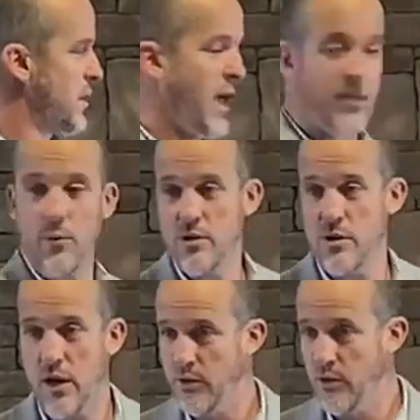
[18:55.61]
I think we should
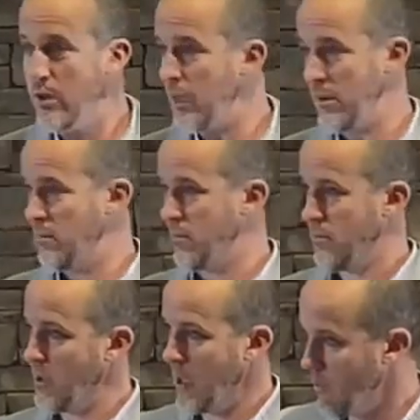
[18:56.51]
all do it.
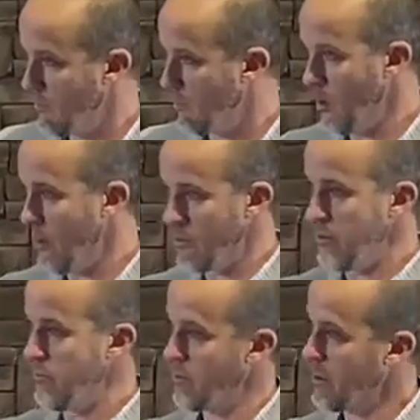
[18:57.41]
And whoever
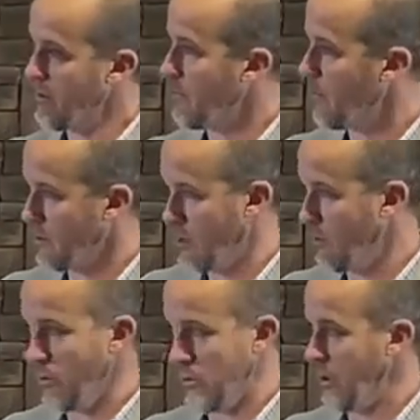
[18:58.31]
you're going to vote for,
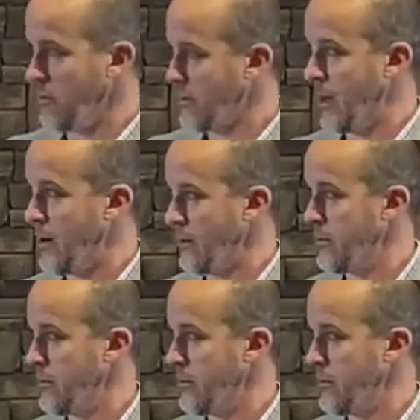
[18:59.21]
cool. I don't care.